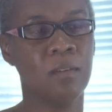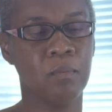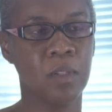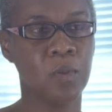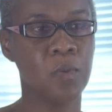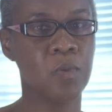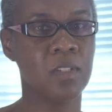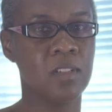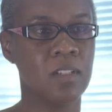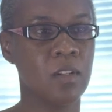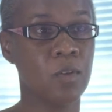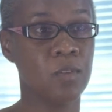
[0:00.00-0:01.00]
Um, it
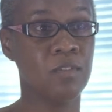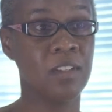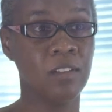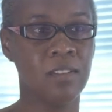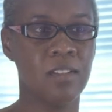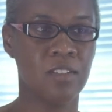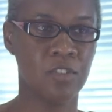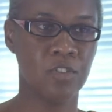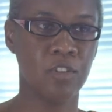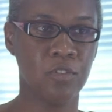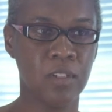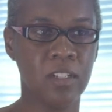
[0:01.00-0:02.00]
causes a lot of illness in
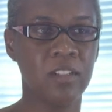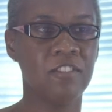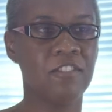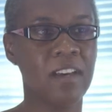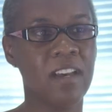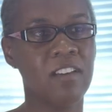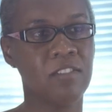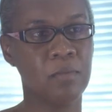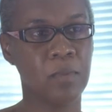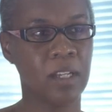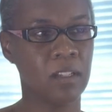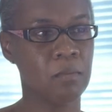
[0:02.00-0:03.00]
children under five, in
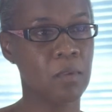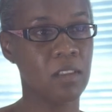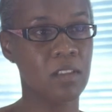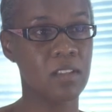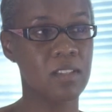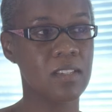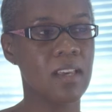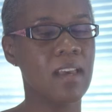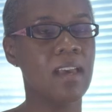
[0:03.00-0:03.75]
pregnant mothers.